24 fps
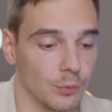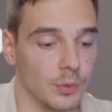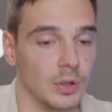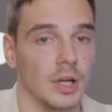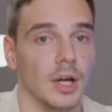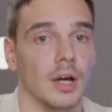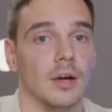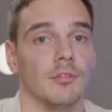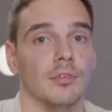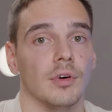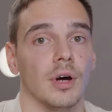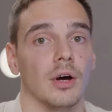we
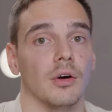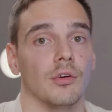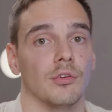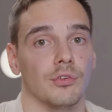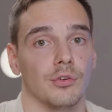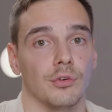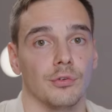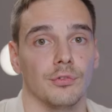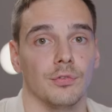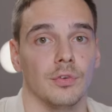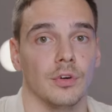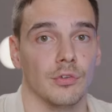have our
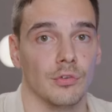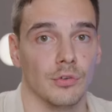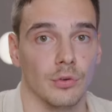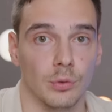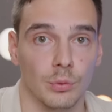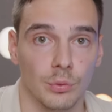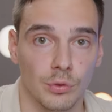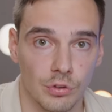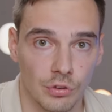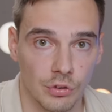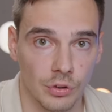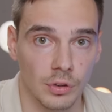software
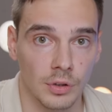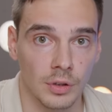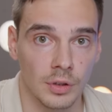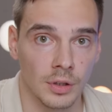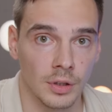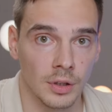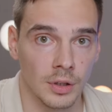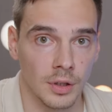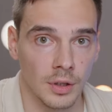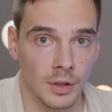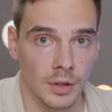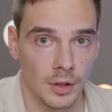solution
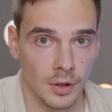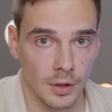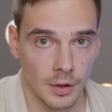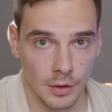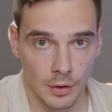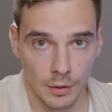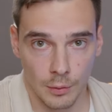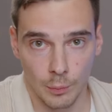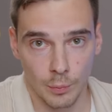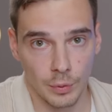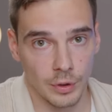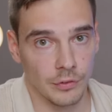
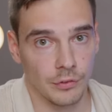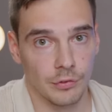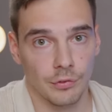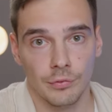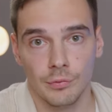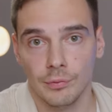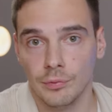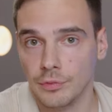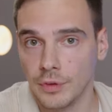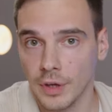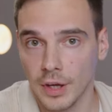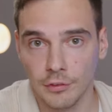with
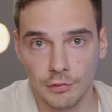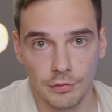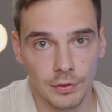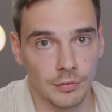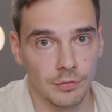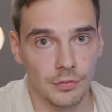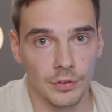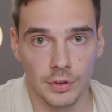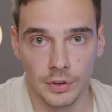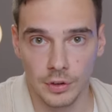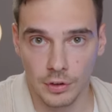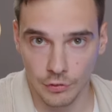
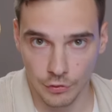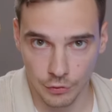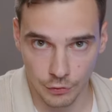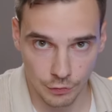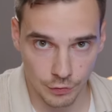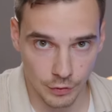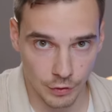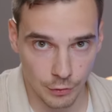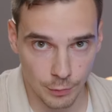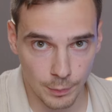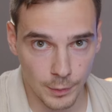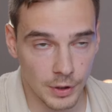10-15 years of
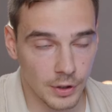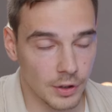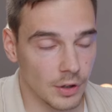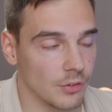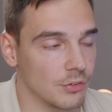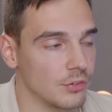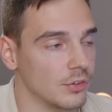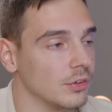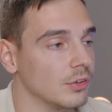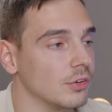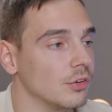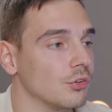
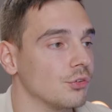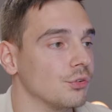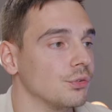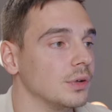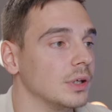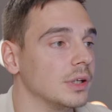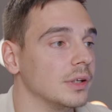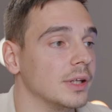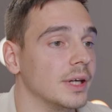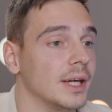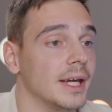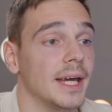experience in this
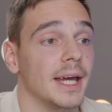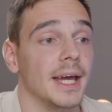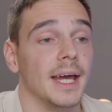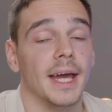field,